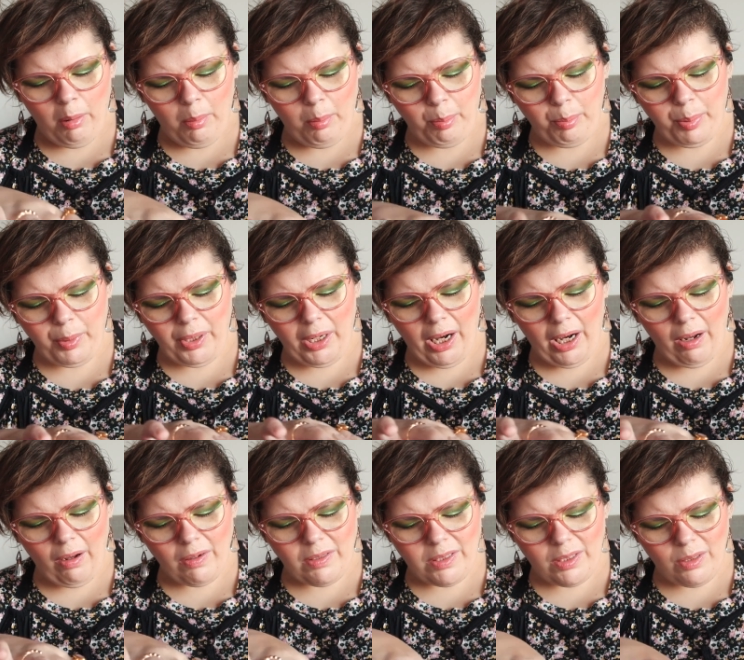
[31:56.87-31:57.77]
but I
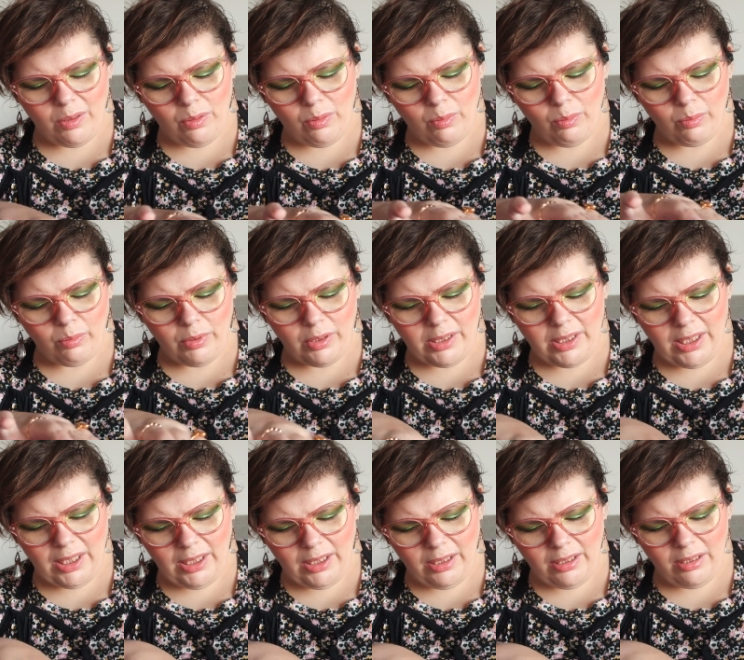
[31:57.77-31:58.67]
also
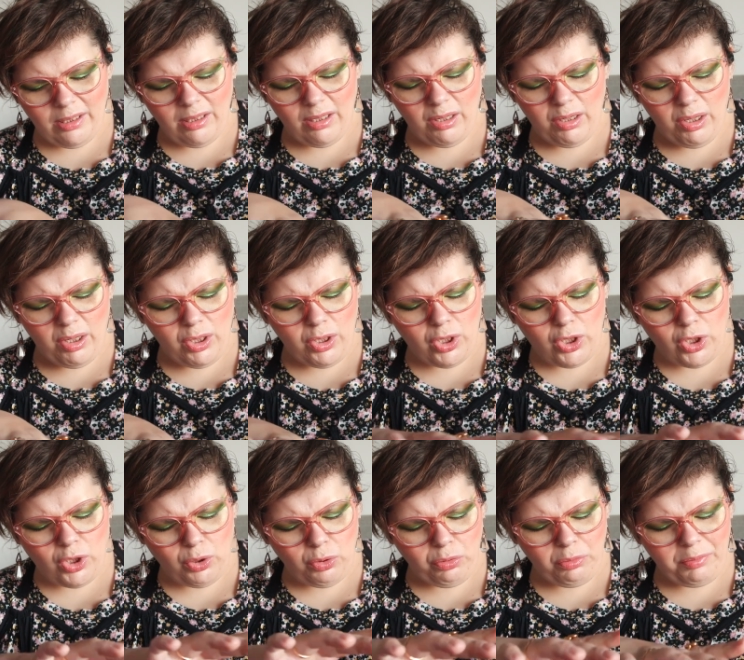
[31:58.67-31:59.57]
didn't
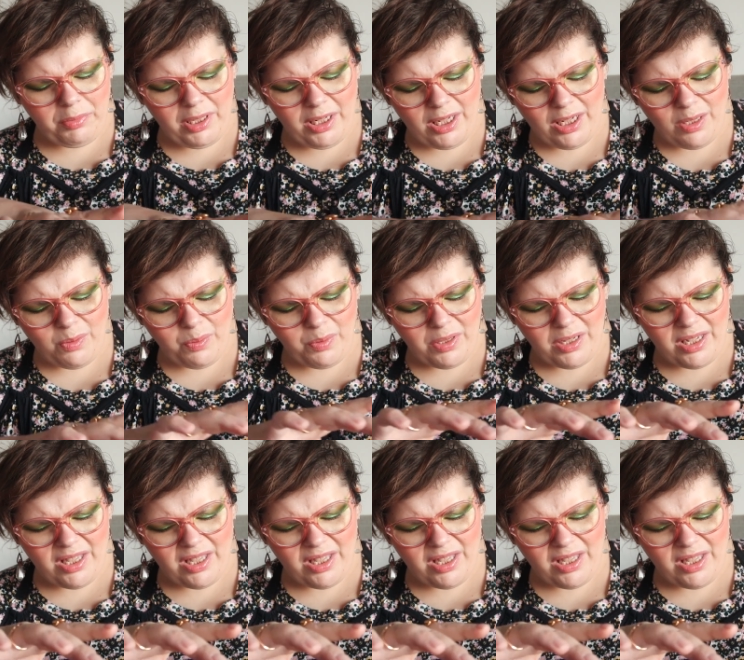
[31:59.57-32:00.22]
assume this was